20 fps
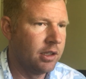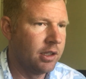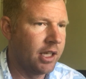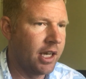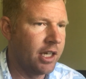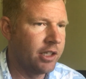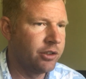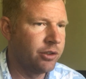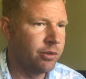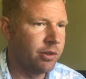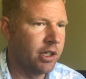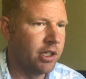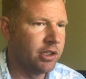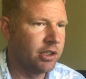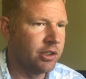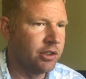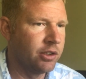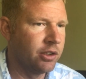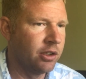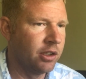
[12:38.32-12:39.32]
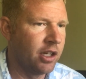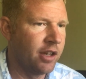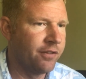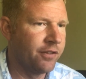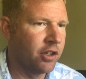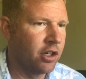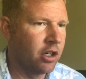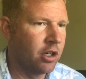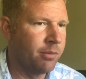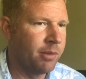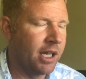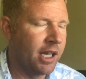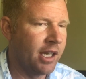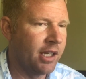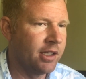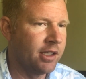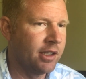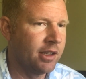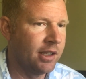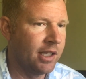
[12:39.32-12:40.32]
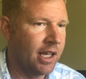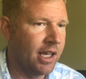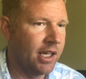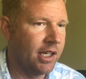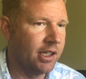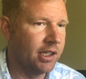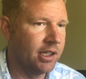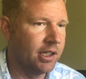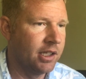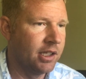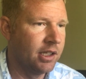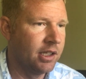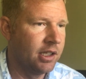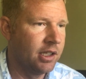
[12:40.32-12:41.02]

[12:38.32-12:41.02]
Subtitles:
Lacerations to left arm, hand, and leg.